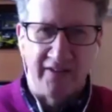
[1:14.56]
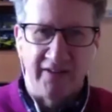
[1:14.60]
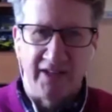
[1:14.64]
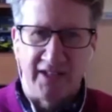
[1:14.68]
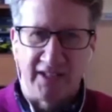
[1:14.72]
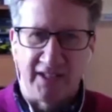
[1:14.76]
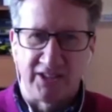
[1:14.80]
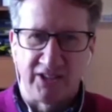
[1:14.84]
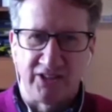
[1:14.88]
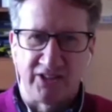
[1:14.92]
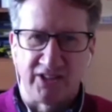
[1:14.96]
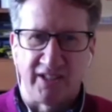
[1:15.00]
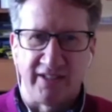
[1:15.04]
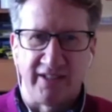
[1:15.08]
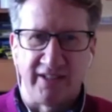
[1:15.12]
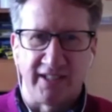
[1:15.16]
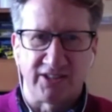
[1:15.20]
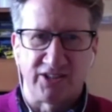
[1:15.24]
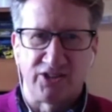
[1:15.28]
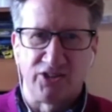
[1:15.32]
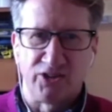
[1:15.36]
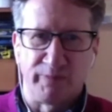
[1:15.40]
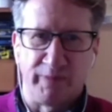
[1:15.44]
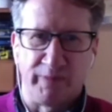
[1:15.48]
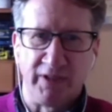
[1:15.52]
that, as you say, that's
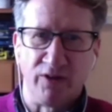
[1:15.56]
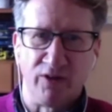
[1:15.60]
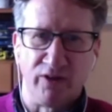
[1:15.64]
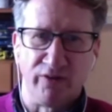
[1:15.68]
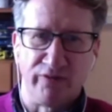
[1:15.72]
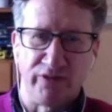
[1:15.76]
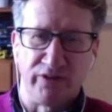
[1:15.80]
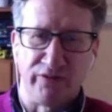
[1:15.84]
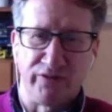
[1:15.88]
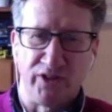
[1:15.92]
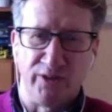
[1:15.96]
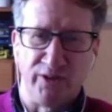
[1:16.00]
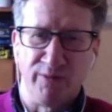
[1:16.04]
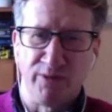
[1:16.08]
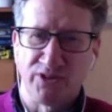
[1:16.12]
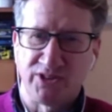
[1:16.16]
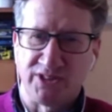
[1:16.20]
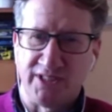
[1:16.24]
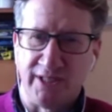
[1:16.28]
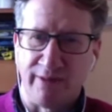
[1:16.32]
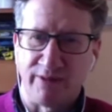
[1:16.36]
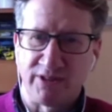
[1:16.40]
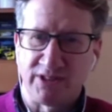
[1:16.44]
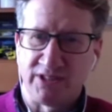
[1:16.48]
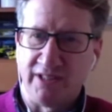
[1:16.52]
just been going for a few months
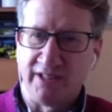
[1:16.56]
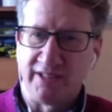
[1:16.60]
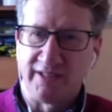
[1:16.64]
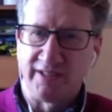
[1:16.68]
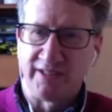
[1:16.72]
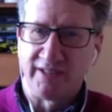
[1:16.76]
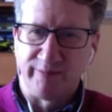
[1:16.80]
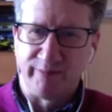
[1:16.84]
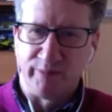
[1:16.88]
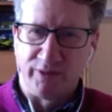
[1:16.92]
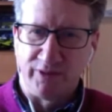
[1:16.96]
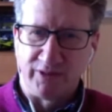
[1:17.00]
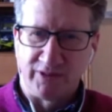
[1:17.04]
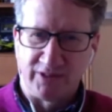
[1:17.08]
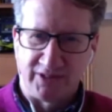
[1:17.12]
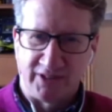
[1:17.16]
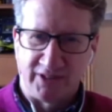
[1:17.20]
now, hasn't it? But